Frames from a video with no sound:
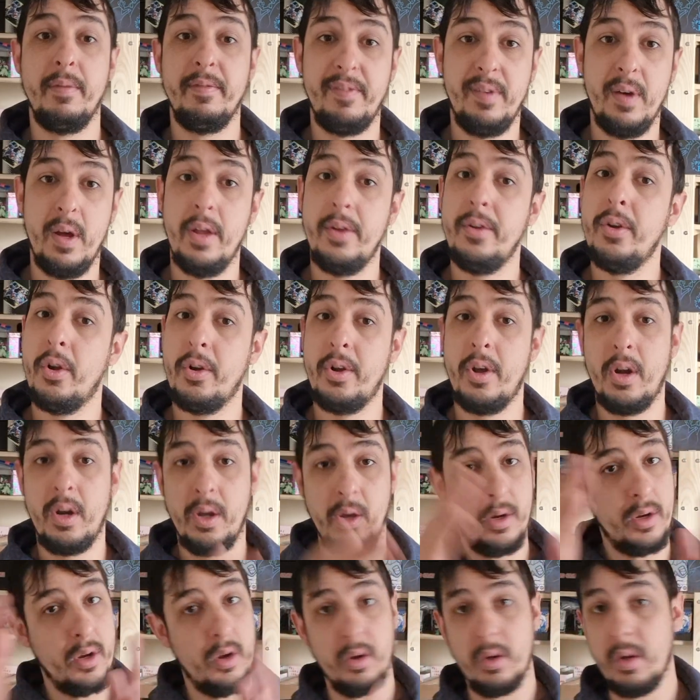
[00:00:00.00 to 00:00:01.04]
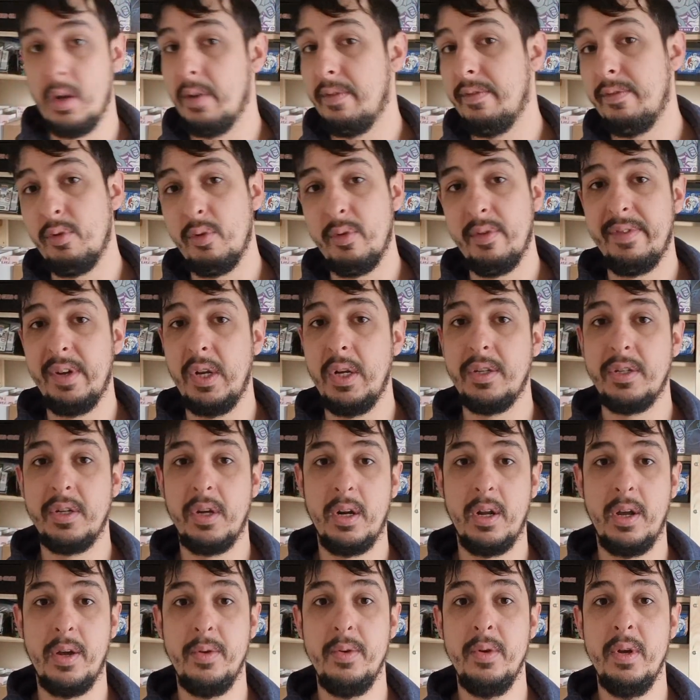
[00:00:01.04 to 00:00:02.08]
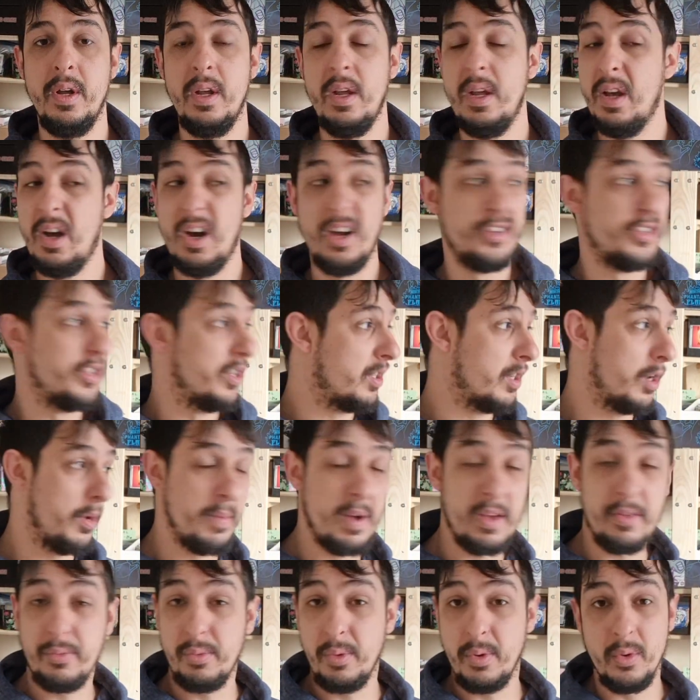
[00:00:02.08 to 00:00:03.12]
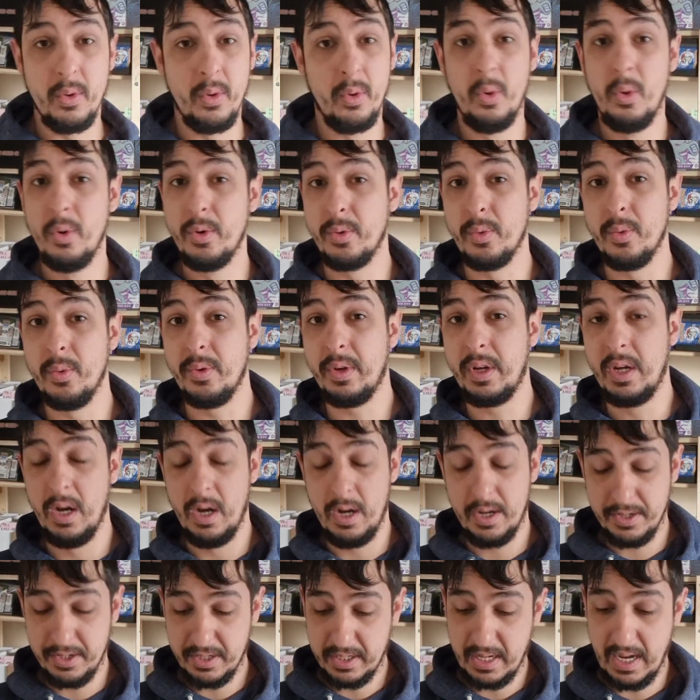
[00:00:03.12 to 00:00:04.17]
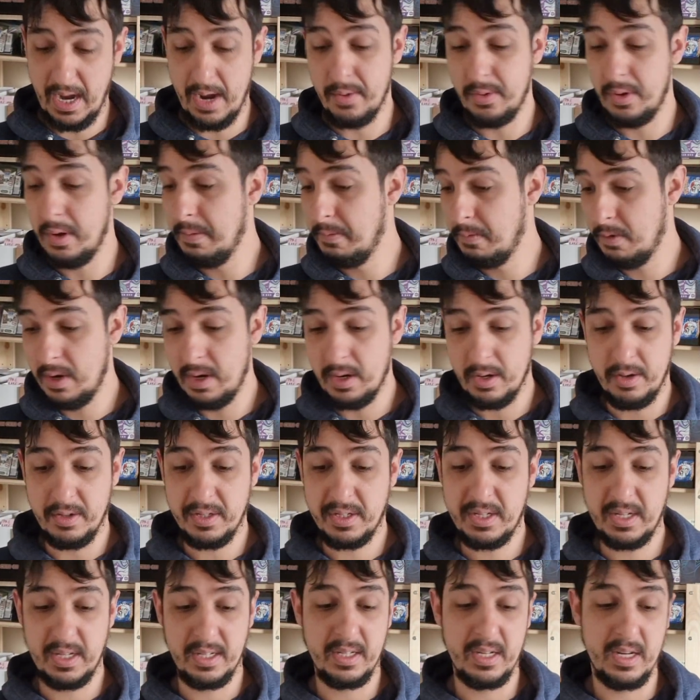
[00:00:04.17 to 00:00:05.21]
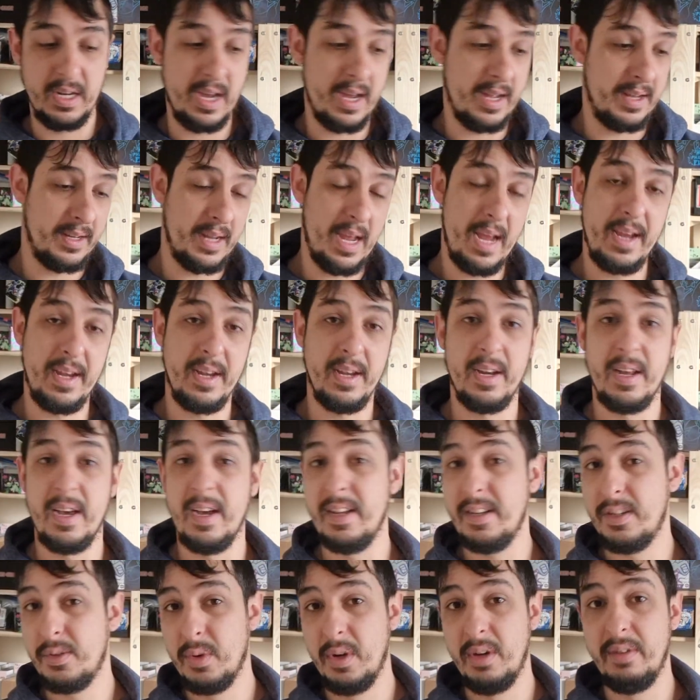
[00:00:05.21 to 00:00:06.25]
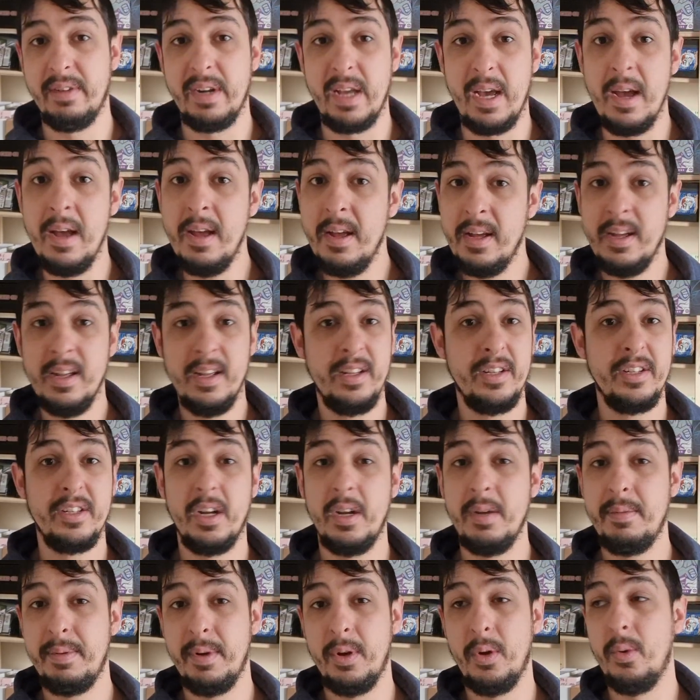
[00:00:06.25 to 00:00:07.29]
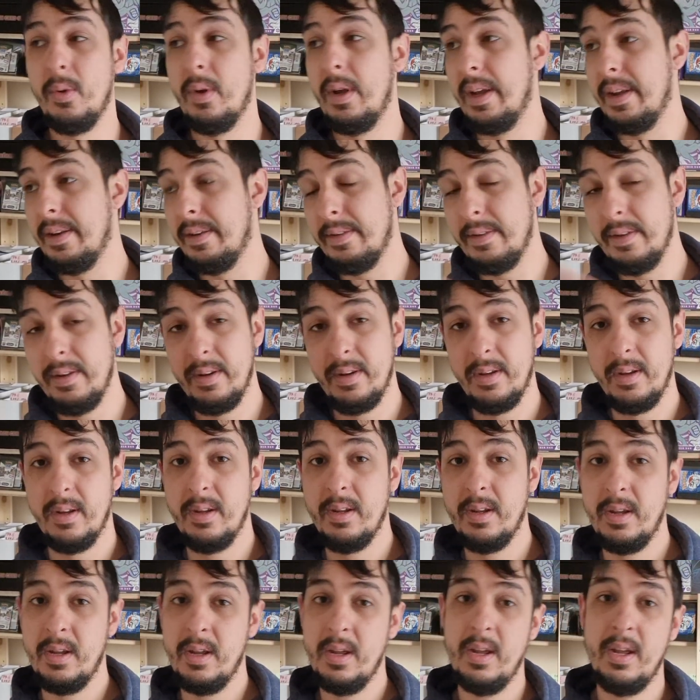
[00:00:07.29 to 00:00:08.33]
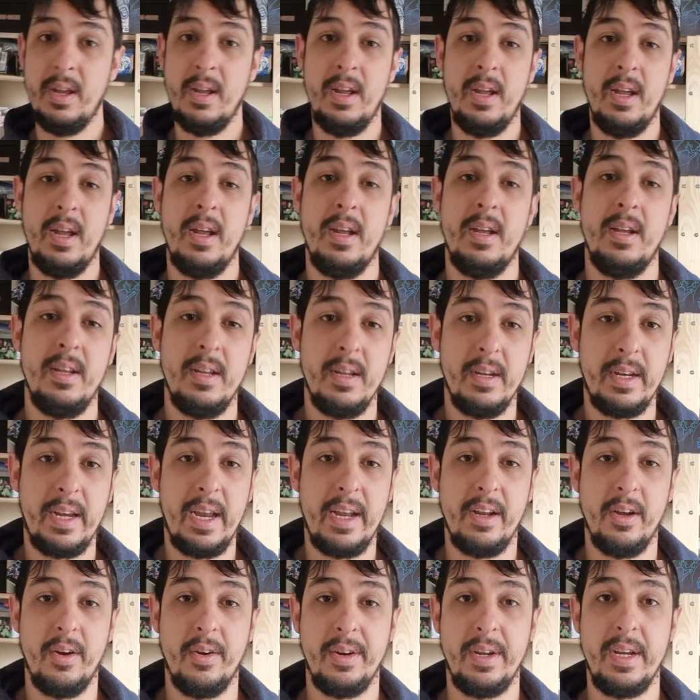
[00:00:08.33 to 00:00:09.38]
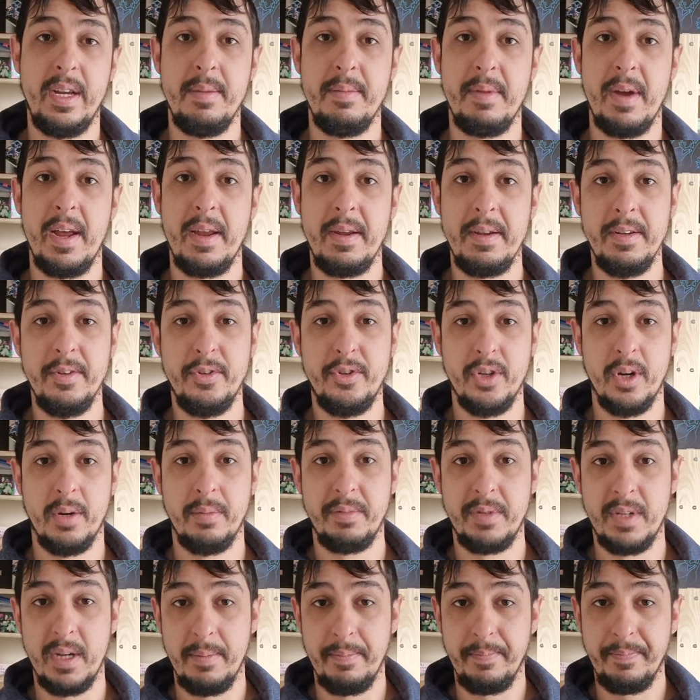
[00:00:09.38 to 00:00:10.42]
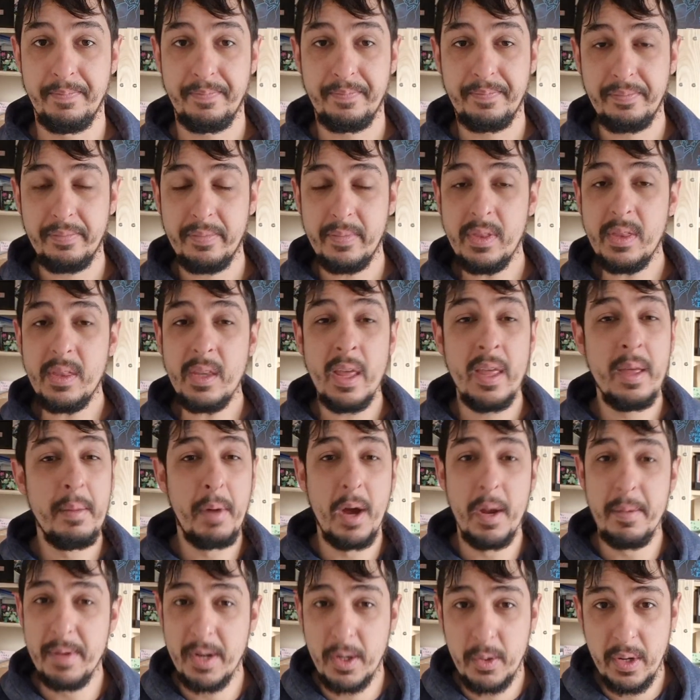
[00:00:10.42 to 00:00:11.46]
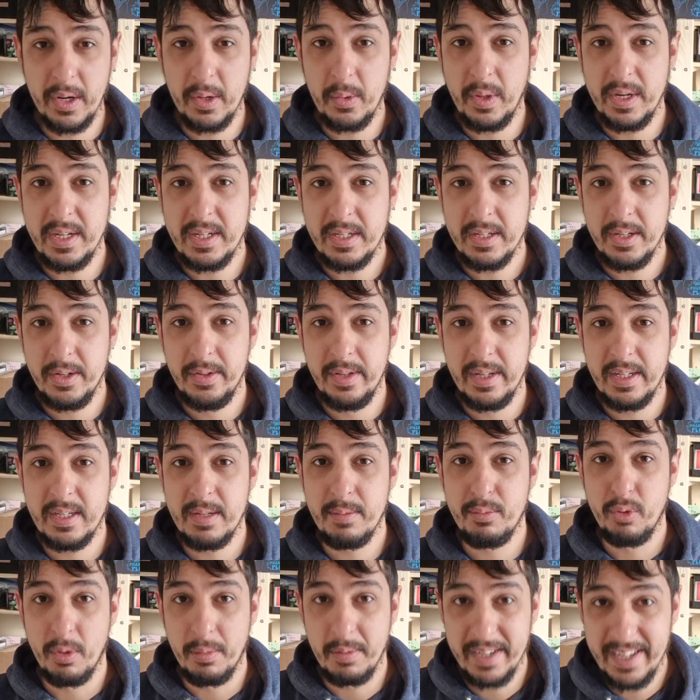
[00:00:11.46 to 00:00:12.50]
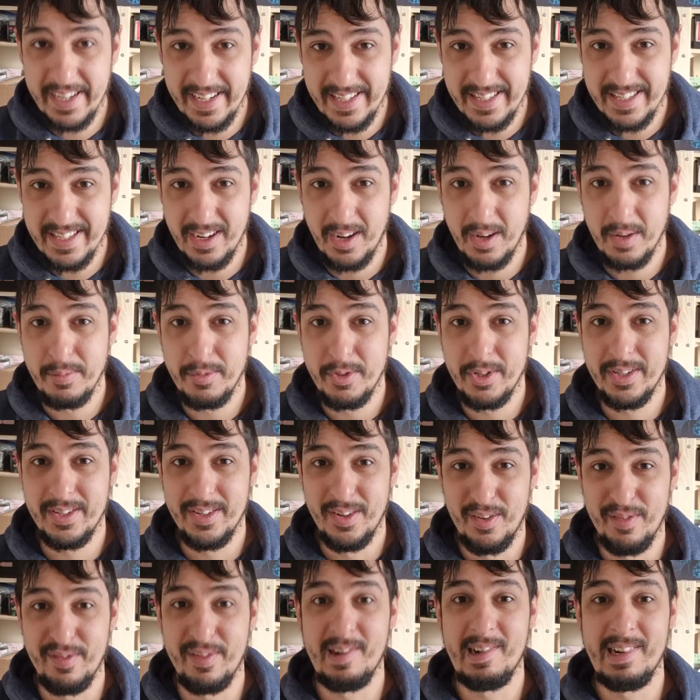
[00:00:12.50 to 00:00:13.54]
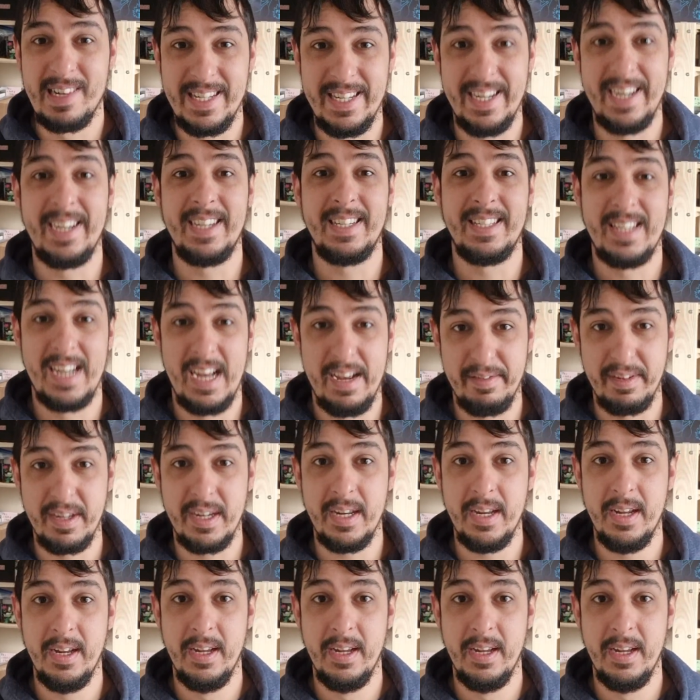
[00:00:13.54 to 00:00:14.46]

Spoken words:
for non-holo, I've got a column for reverse holo. I just go back through, order all the cards, count them, right, I got 6 of that, 8 of that, 12 of that, type it all in, get it on eBay, job done. There might be a quick way to do this, there probably is, I'm just not very tech savvy.